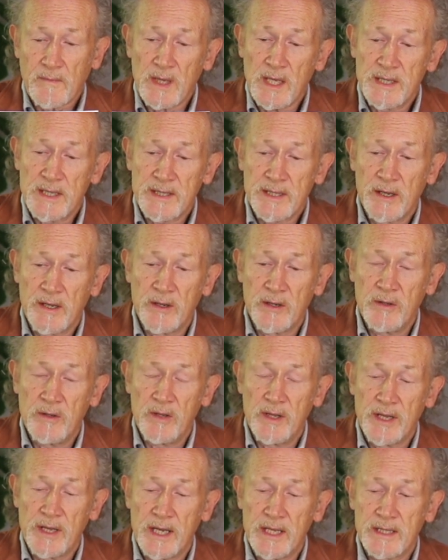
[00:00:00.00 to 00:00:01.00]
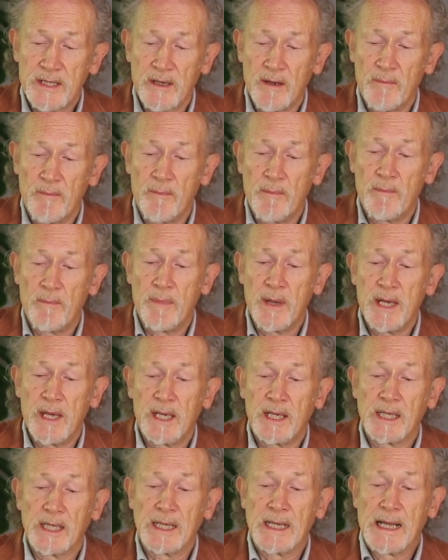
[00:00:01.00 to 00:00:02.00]
So there's a
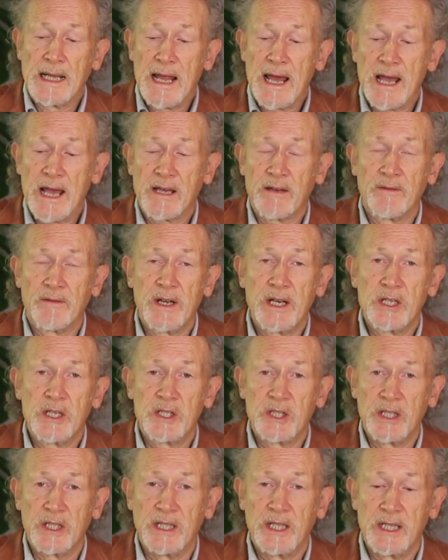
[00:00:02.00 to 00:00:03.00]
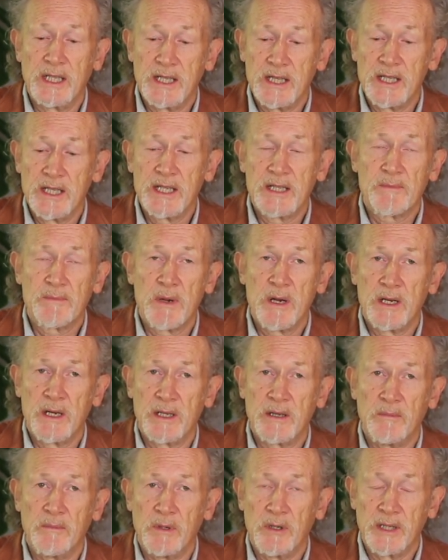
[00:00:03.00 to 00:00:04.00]
big lack of energy in this part of
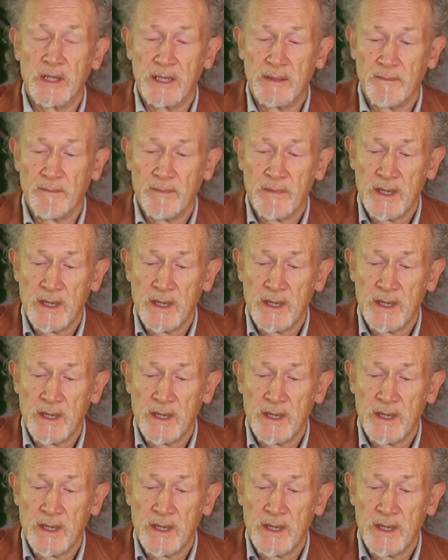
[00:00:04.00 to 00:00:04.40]
the body.